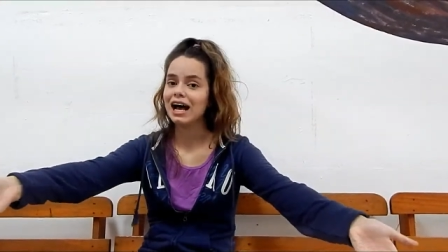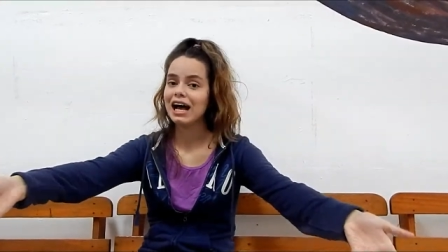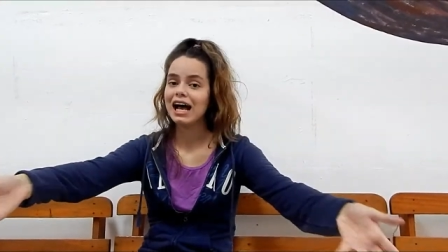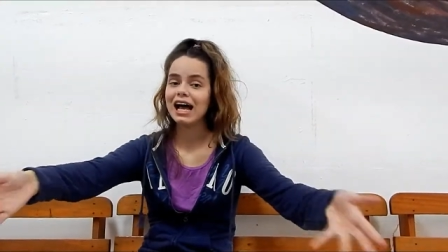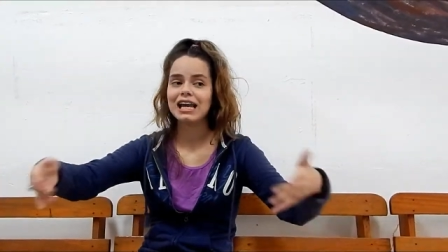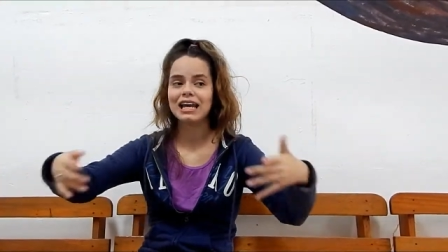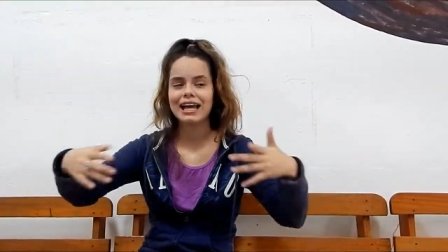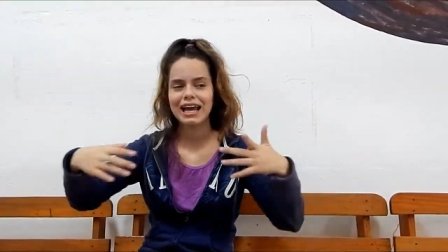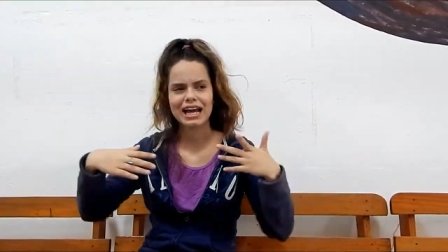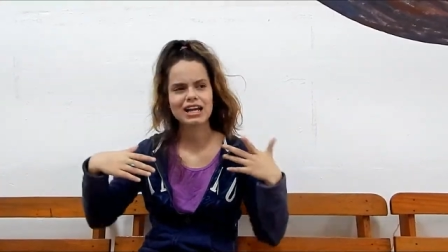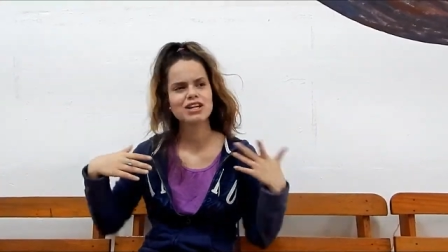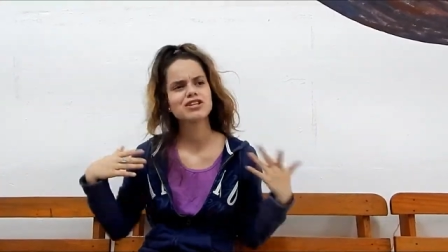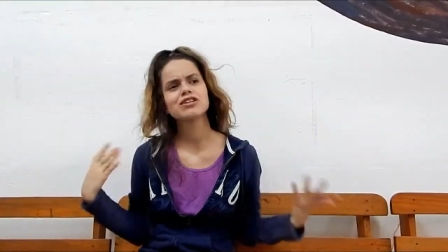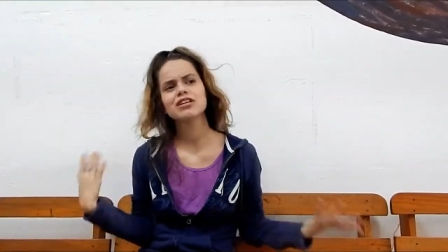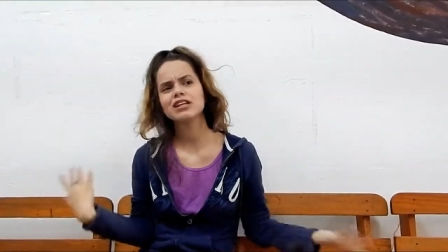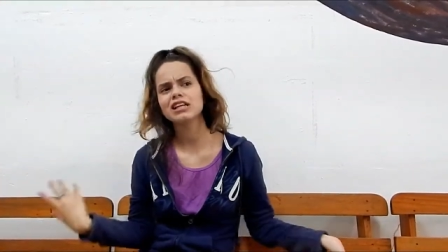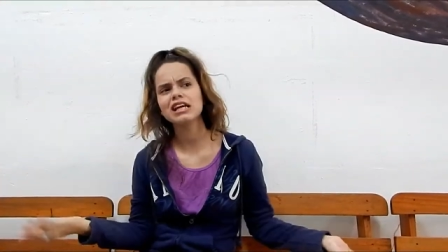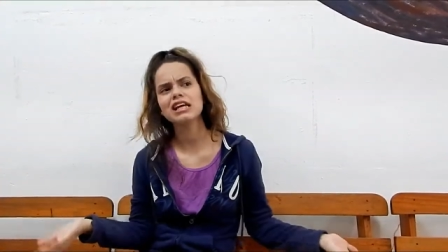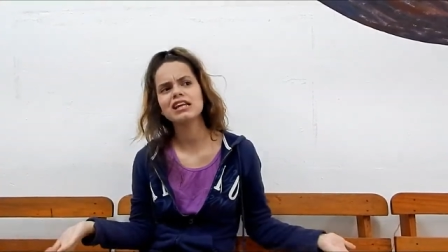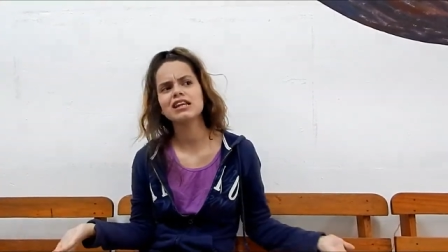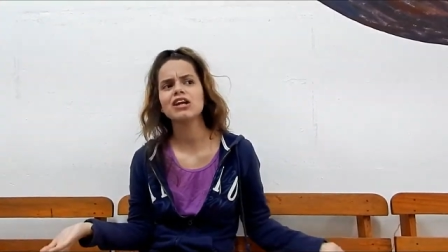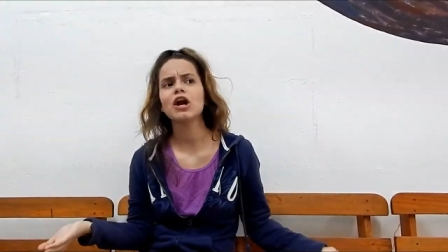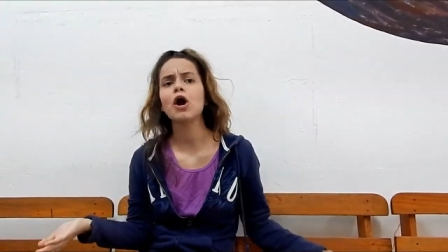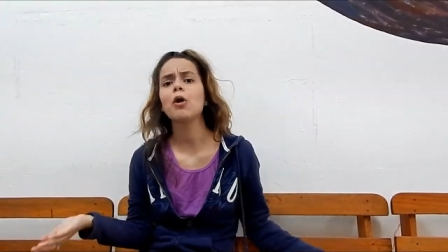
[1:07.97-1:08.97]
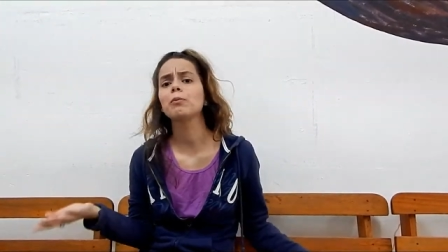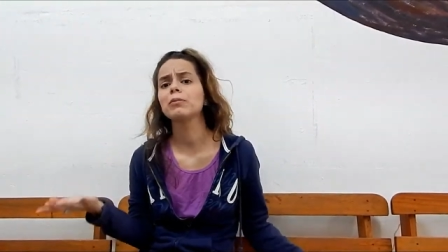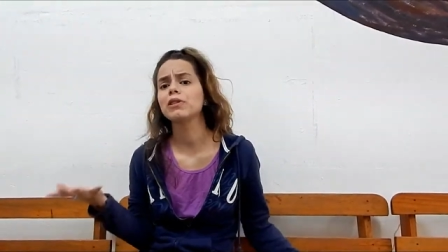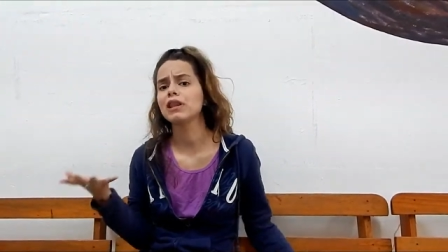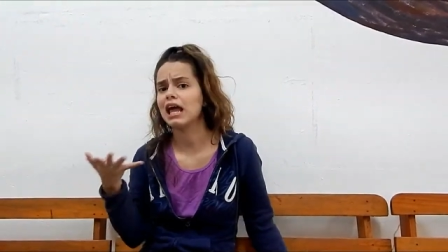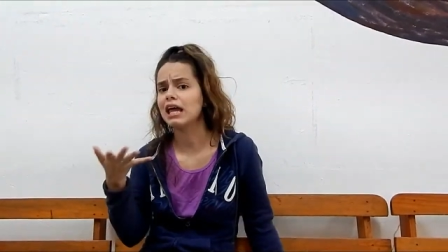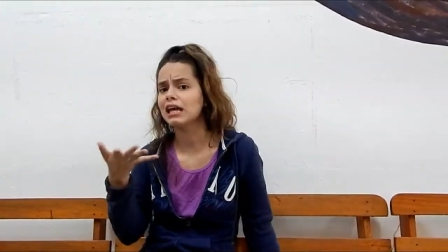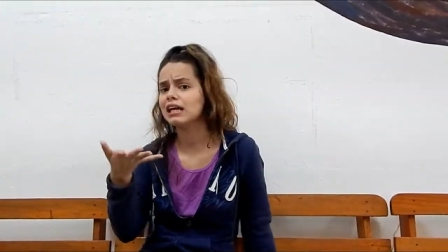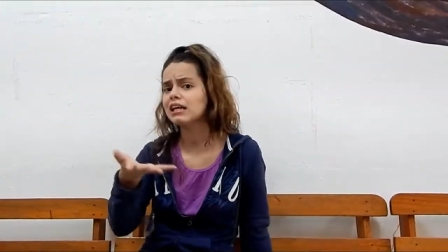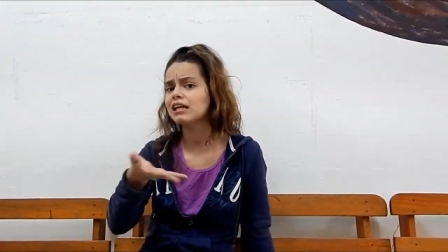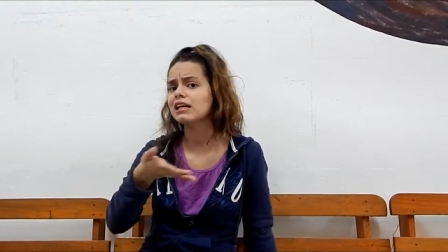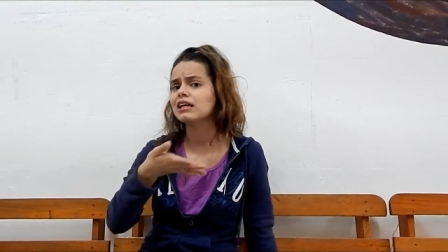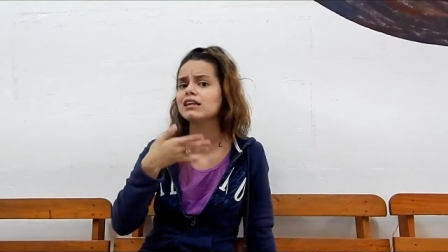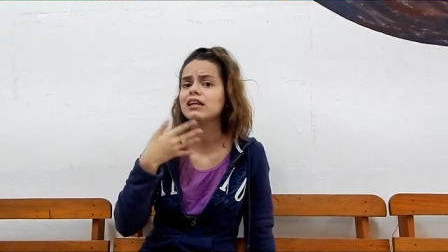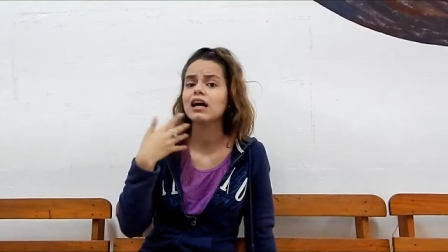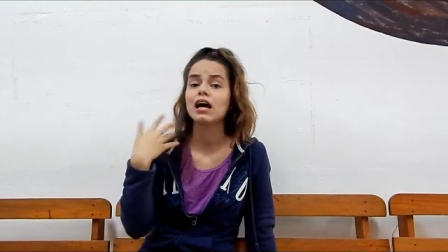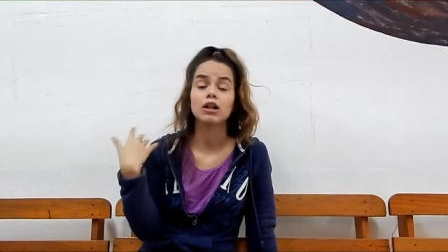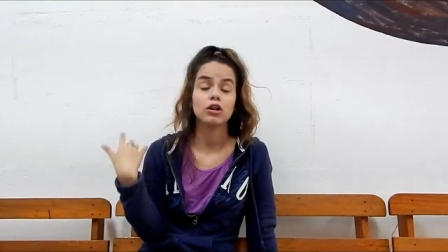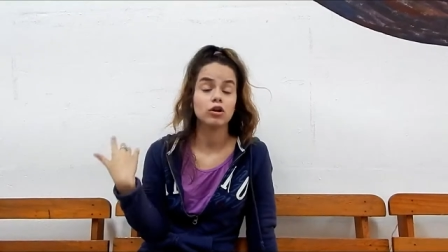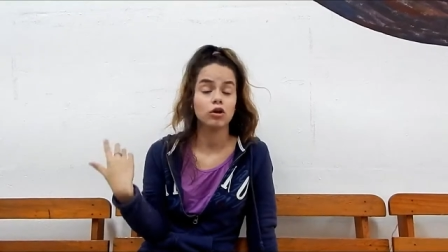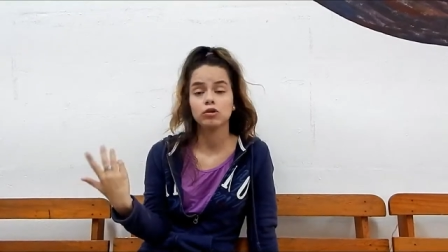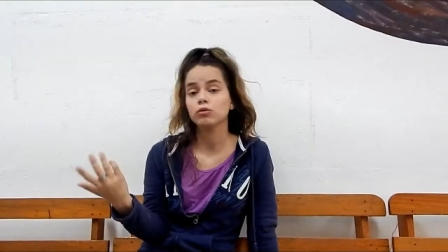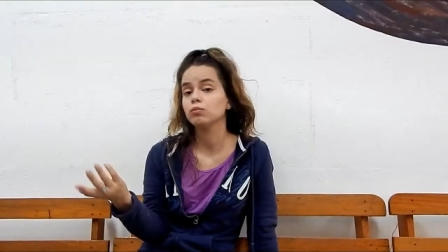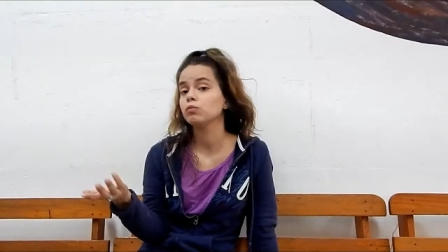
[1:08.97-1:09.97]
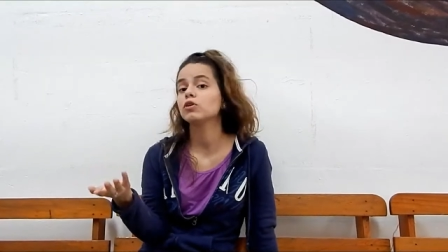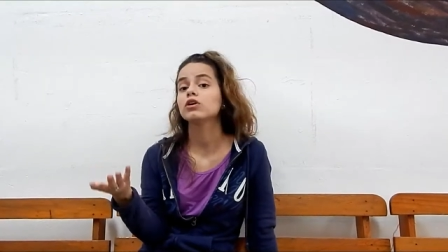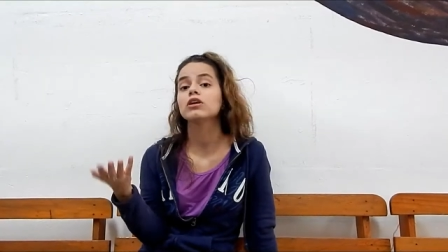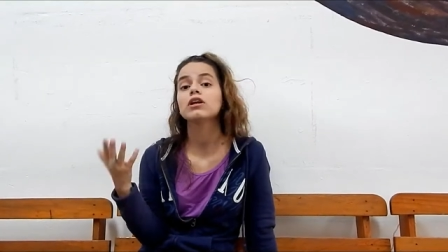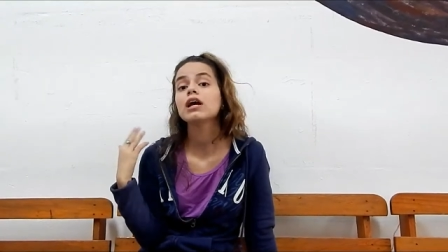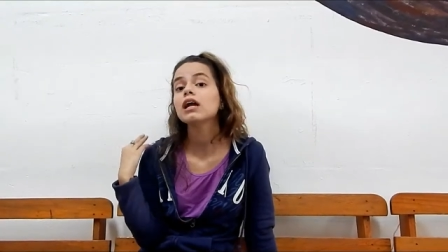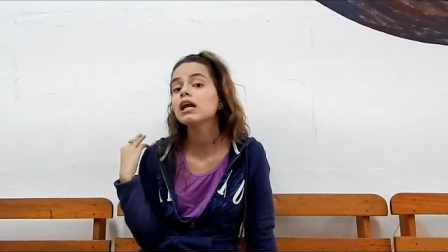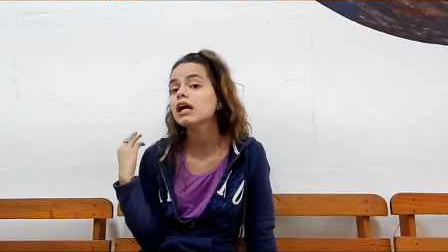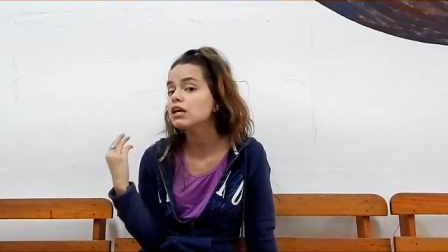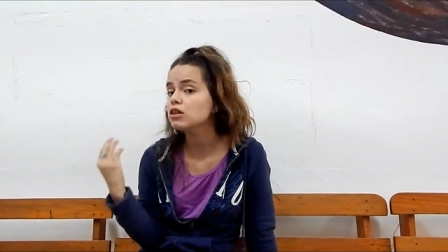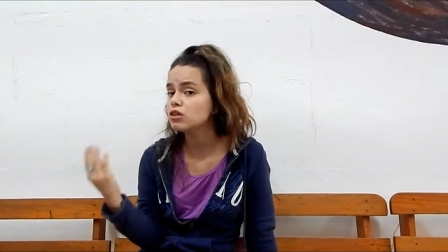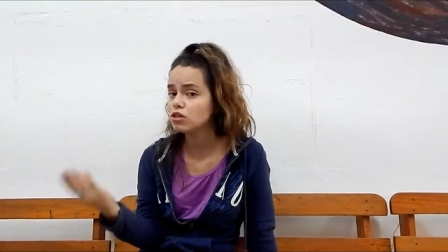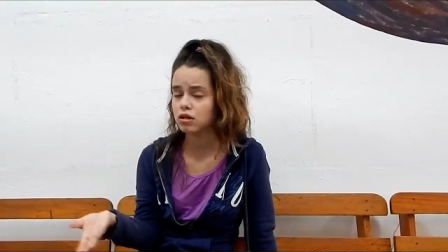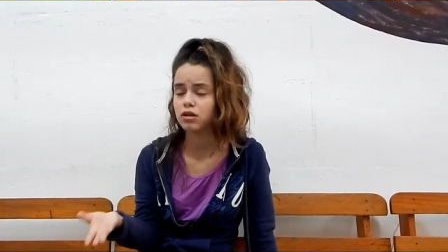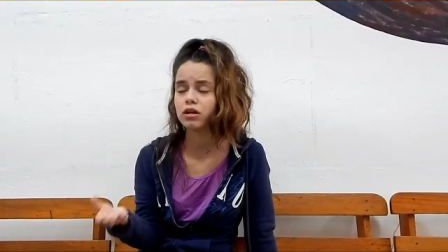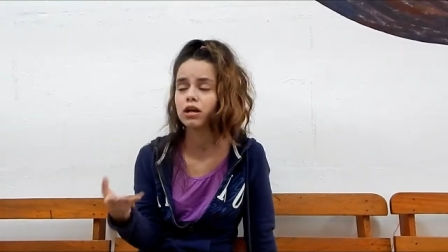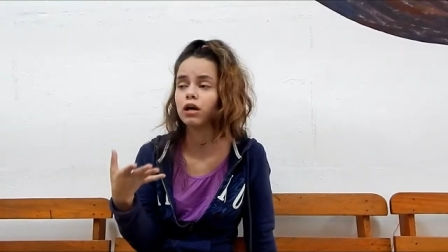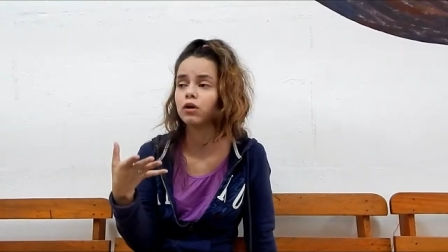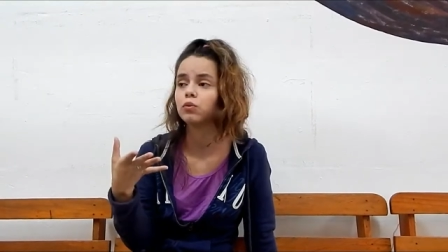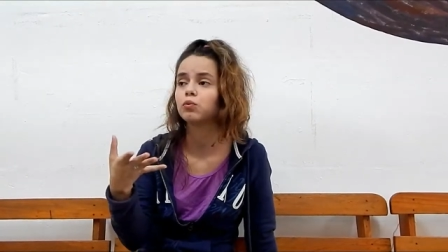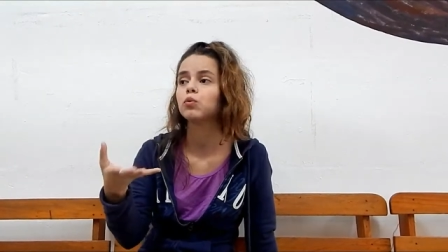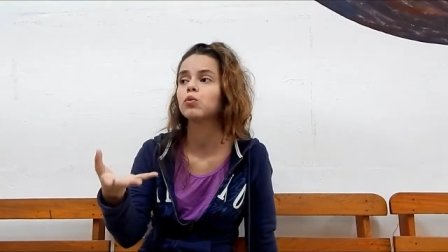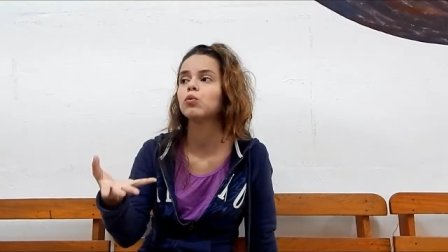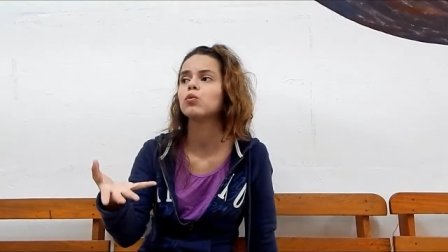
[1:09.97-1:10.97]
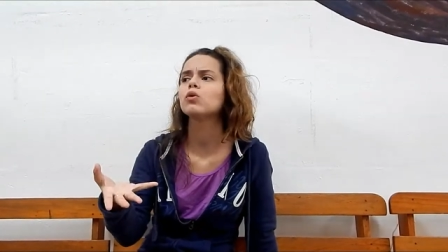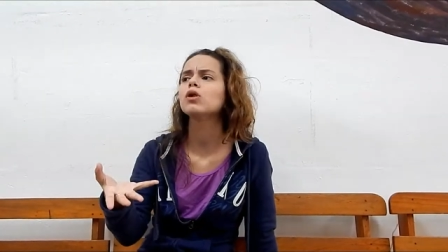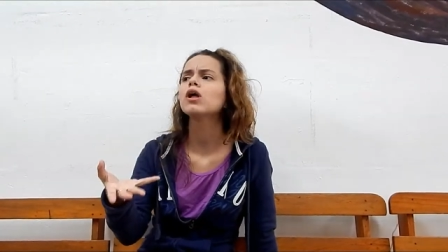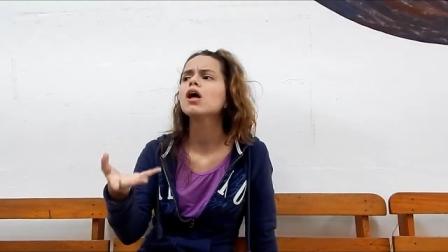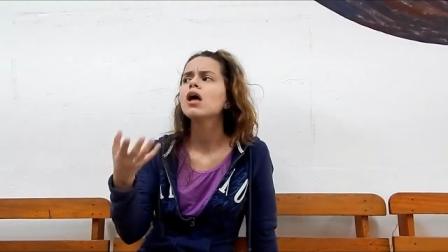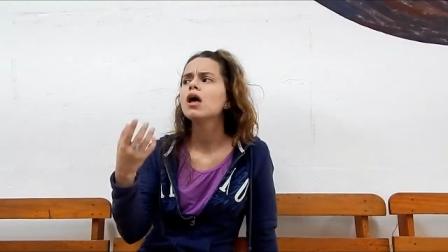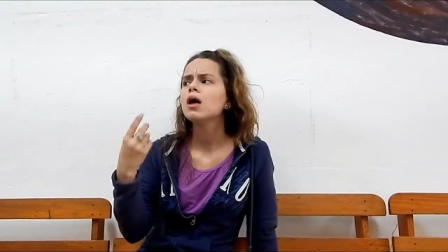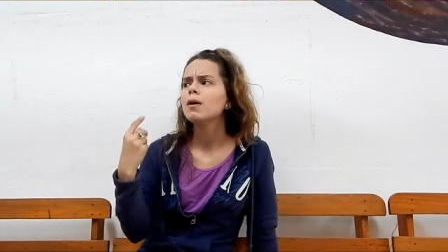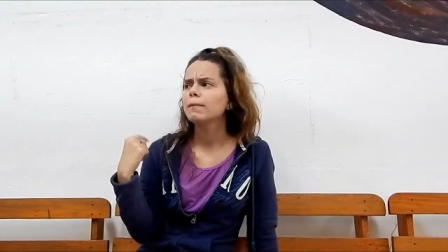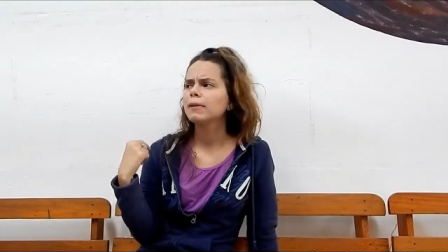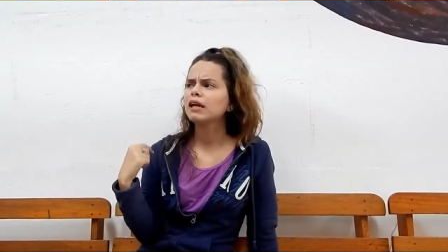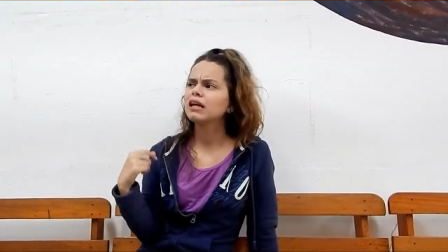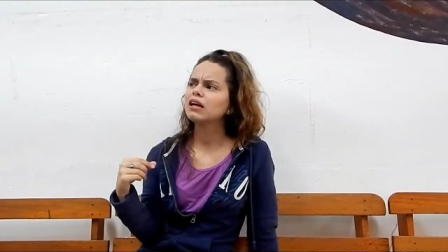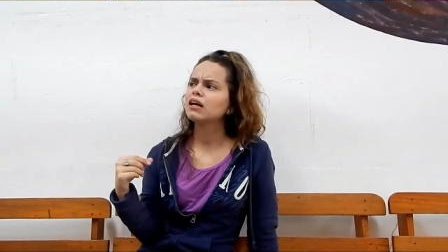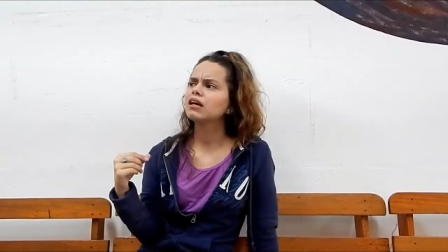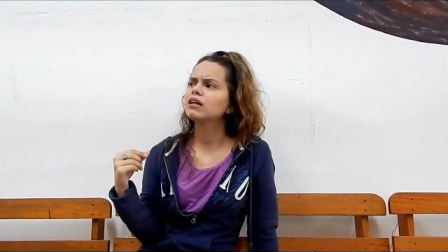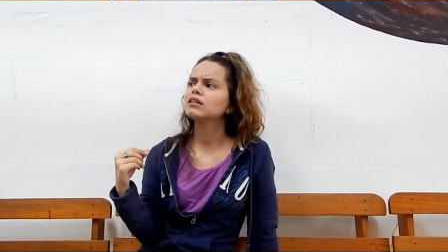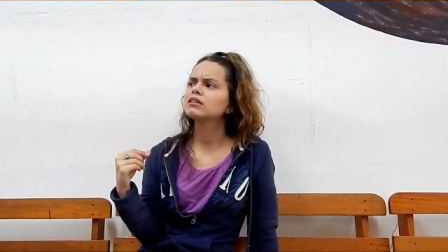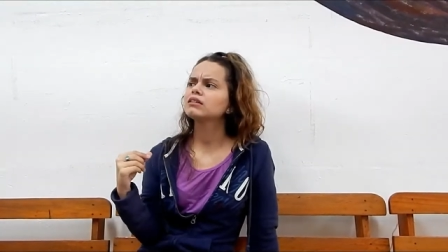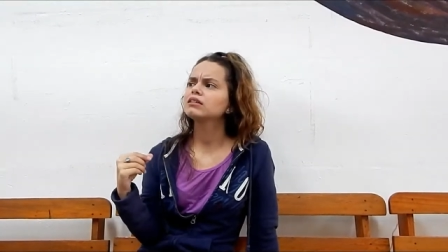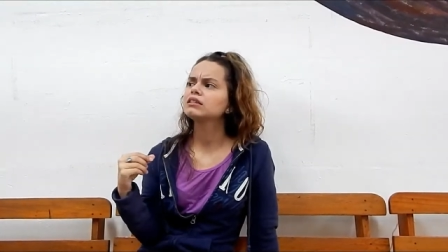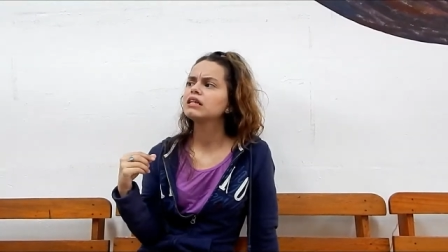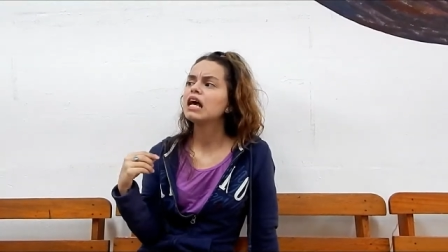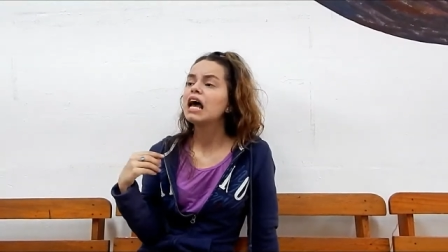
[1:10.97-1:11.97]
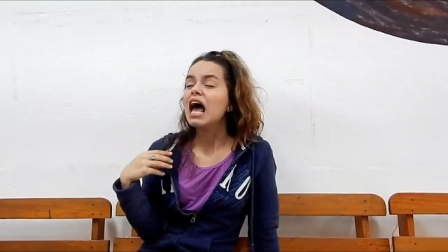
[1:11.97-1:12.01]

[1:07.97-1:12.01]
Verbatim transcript: I actually ended up liking it a lot more than I thought I would because